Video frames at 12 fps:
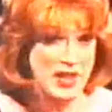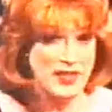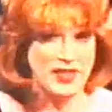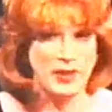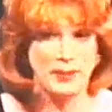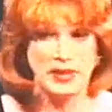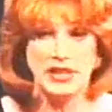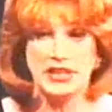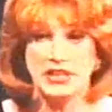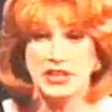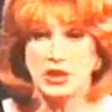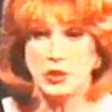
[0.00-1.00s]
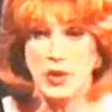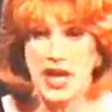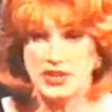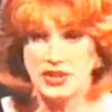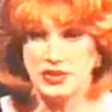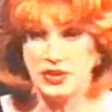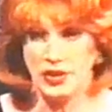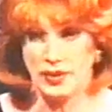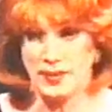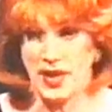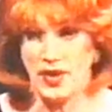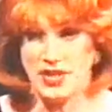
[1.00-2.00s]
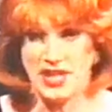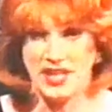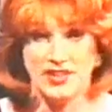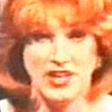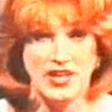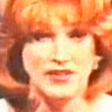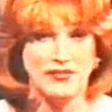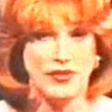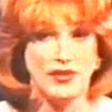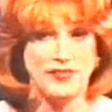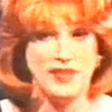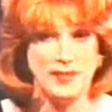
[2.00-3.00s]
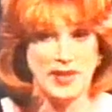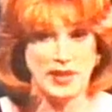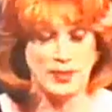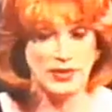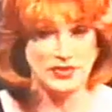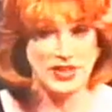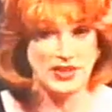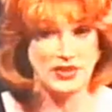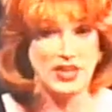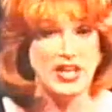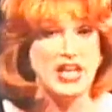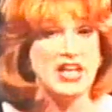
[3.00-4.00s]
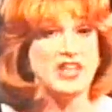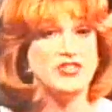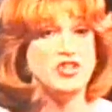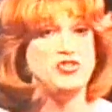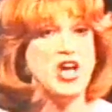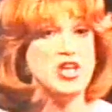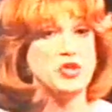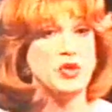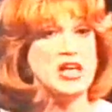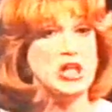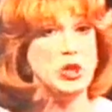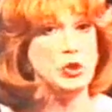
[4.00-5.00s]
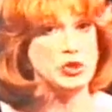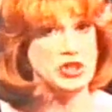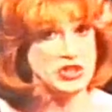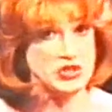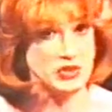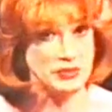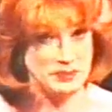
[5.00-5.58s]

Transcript: that the politically correct term nowadays for a female impersonator is gender illusionist.